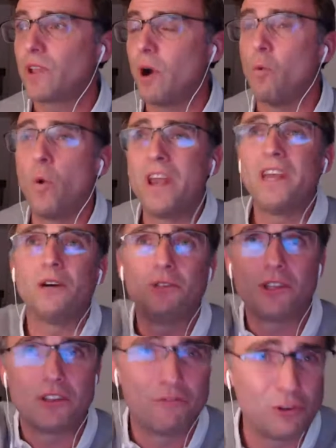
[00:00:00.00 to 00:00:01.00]
window
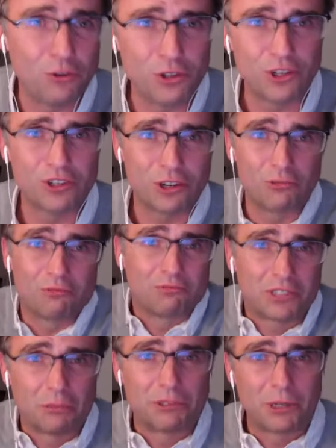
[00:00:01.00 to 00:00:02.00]
to the future, so
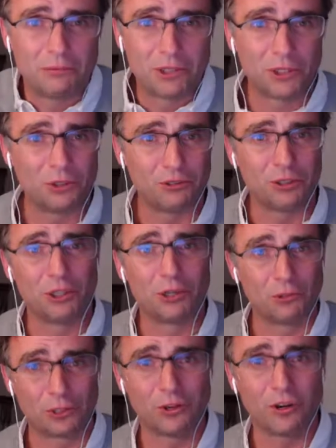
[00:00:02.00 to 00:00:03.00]
sometimes you
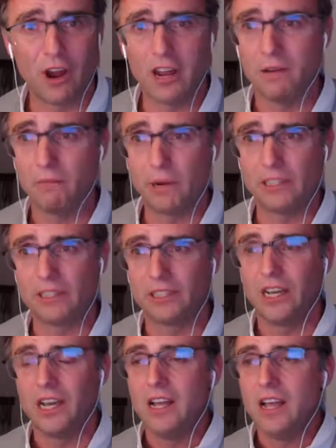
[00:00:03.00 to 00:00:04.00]
don't do it right, but
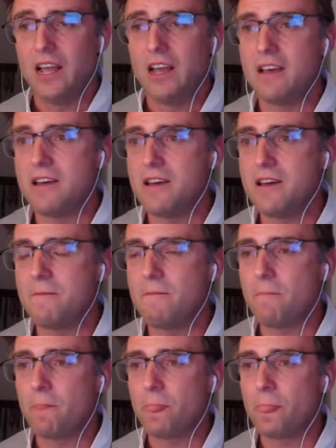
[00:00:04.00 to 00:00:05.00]

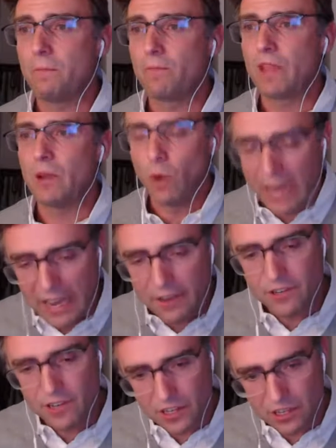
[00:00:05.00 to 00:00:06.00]
it
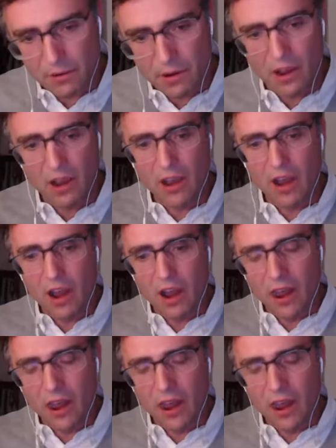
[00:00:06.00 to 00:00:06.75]
gives us a